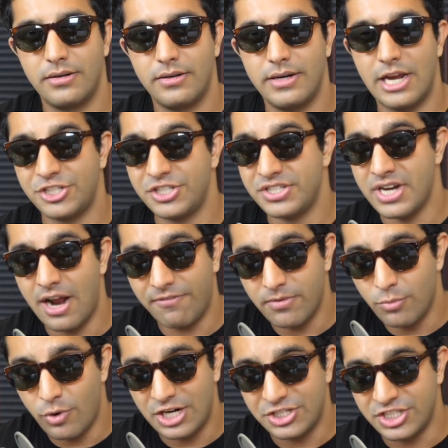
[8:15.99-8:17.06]
Now, she's not from
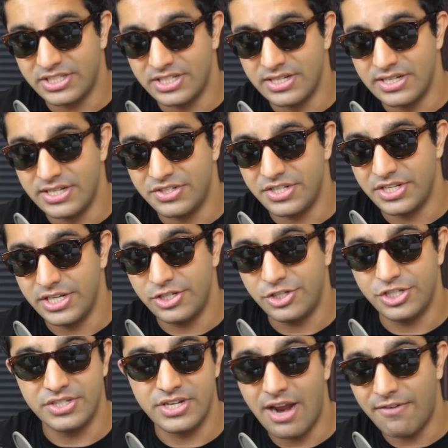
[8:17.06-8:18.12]
Washington, D.C.,
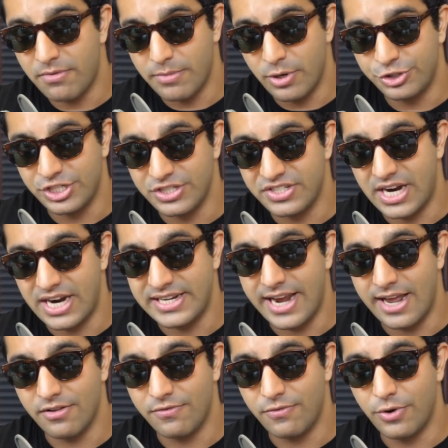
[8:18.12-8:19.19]
she's not from Oceanside,
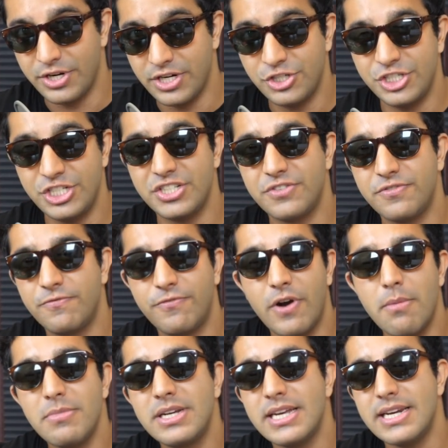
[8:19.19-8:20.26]
California, she's
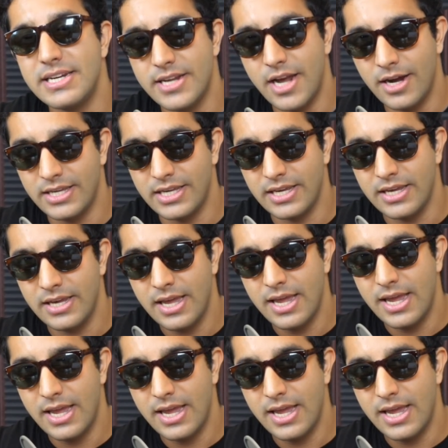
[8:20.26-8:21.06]
from Kentucky,